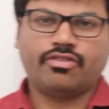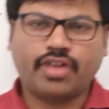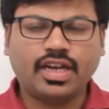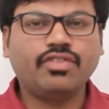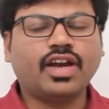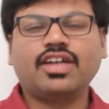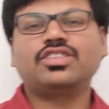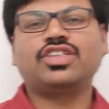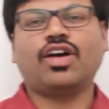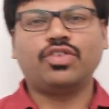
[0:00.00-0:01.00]
Finally, we
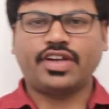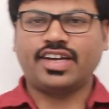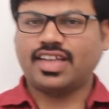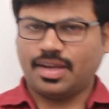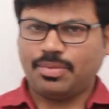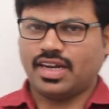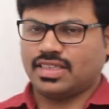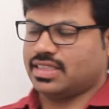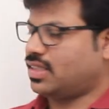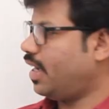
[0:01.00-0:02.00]
understood how to get the IP
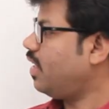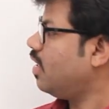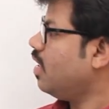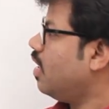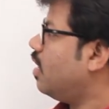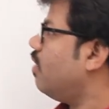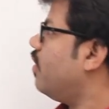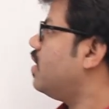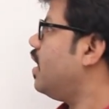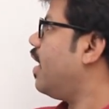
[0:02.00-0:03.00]
addresses, right? Now
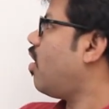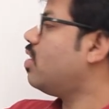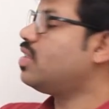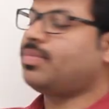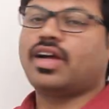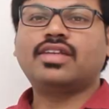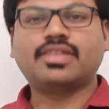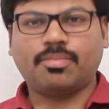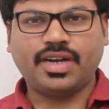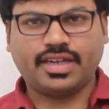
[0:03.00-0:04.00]
we'll see a concept called
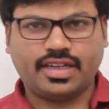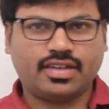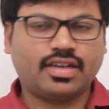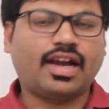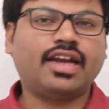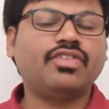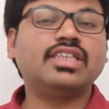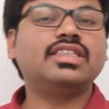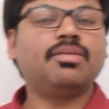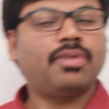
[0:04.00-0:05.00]
subnetting, and we'll
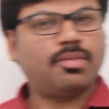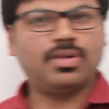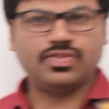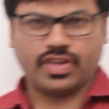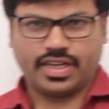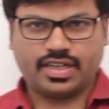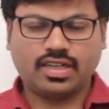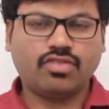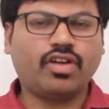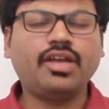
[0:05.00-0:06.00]
see the purpose for it.
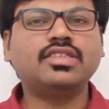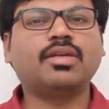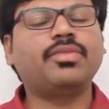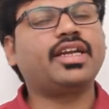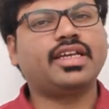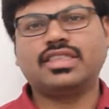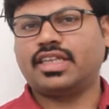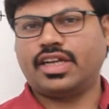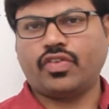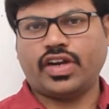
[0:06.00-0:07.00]
Why subnetting is
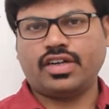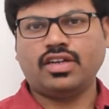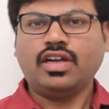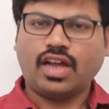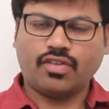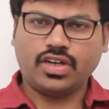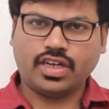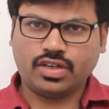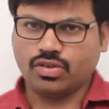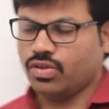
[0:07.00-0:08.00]
required, I will
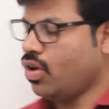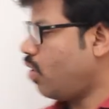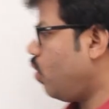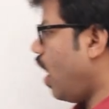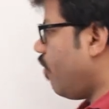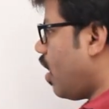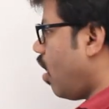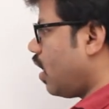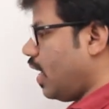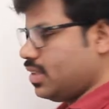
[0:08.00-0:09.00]
tell you. You have an
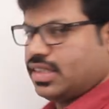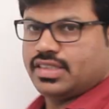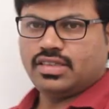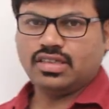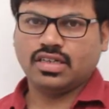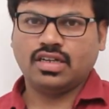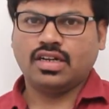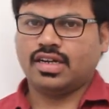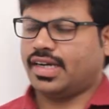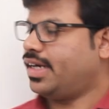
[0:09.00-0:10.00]
organization,
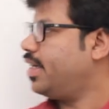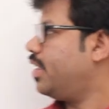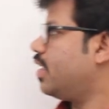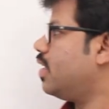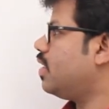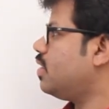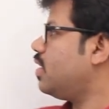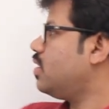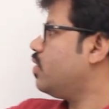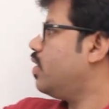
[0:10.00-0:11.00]
and this
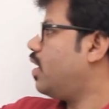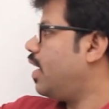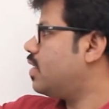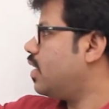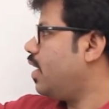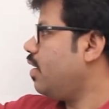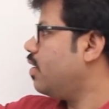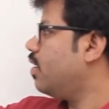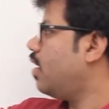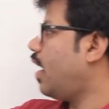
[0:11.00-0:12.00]
is your, let's
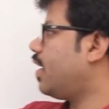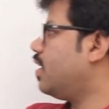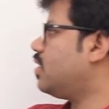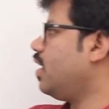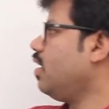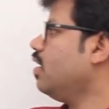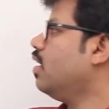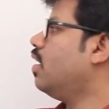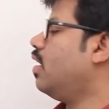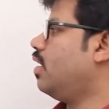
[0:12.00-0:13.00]
say, I can say
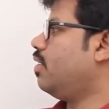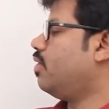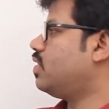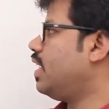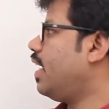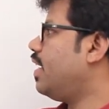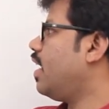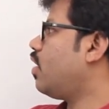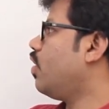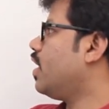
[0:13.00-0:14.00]

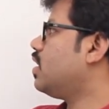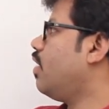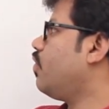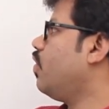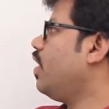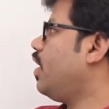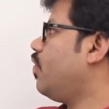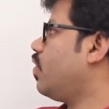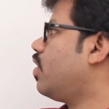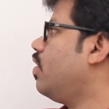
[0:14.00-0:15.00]
CIDR notation of your
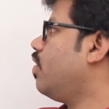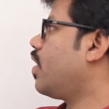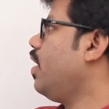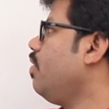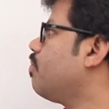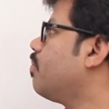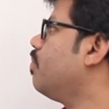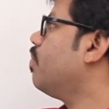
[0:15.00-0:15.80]
network, okay?